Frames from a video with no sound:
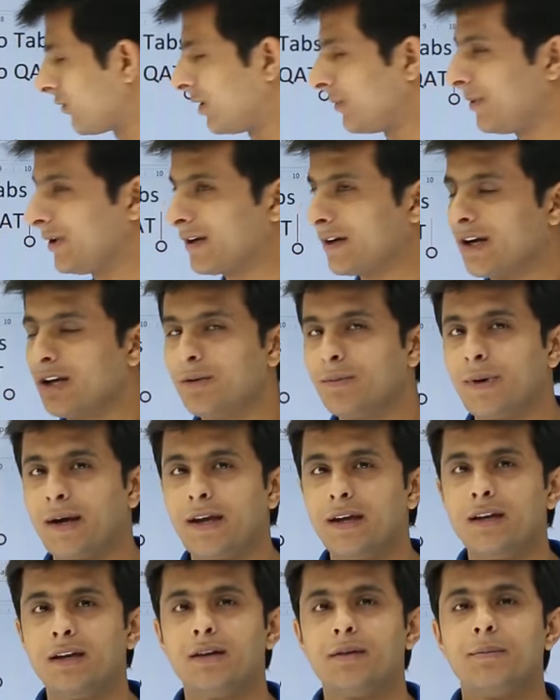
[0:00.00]
will be read
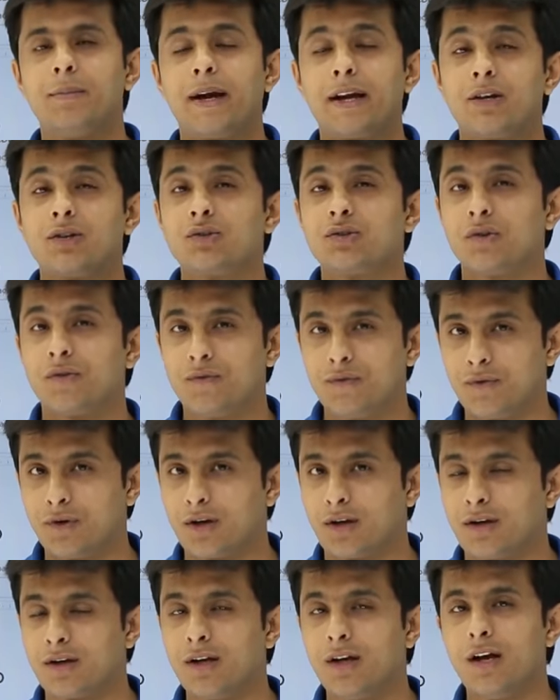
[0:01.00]
by Microsoft
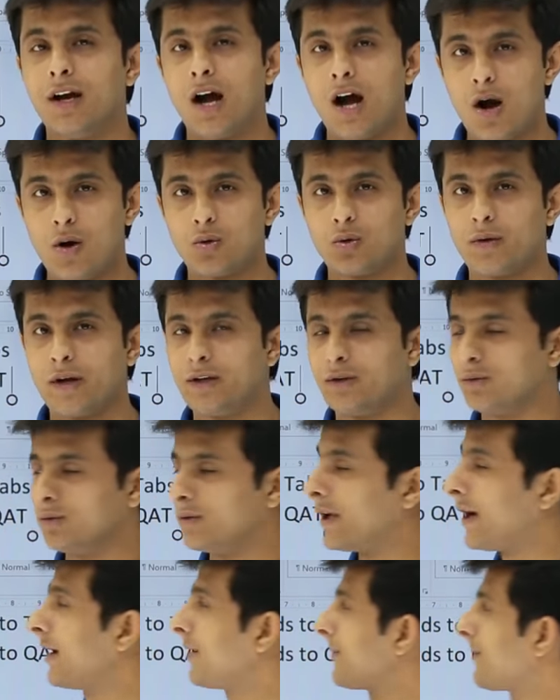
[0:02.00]
Word. How do I do
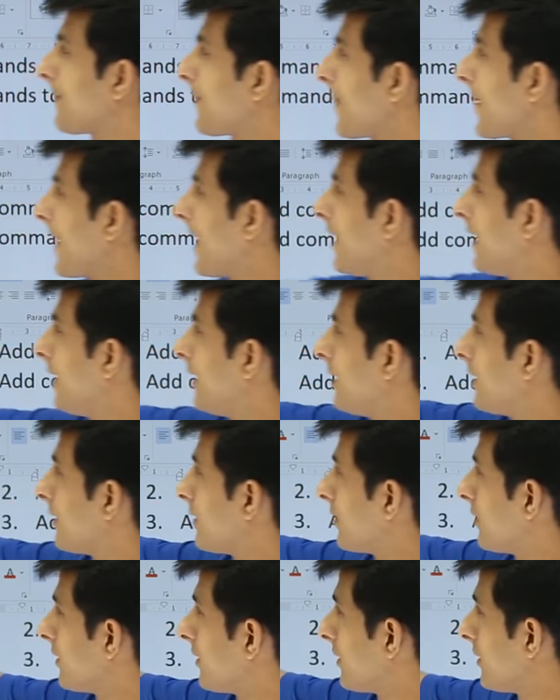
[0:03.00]
that?
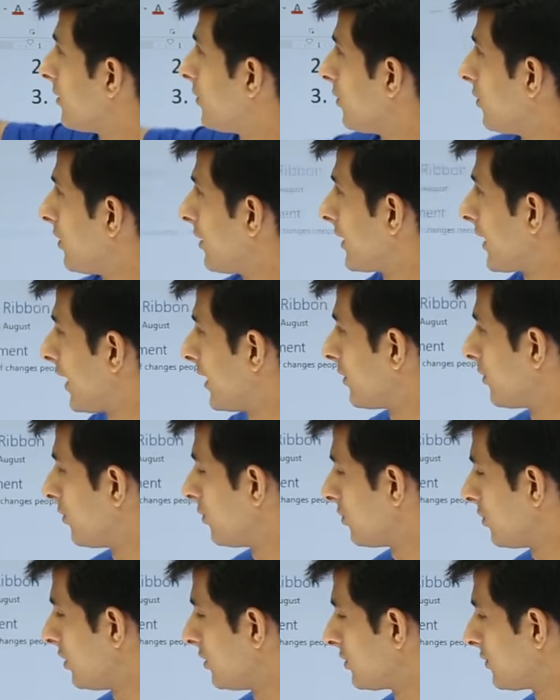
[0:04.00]
can
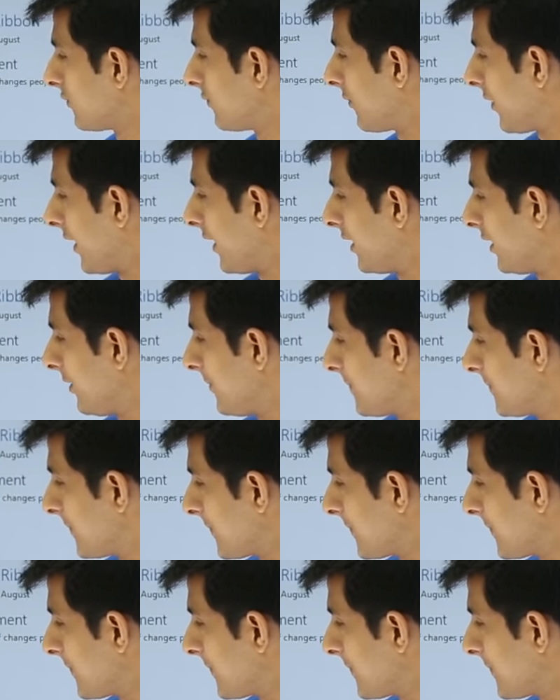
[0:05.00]
go to this file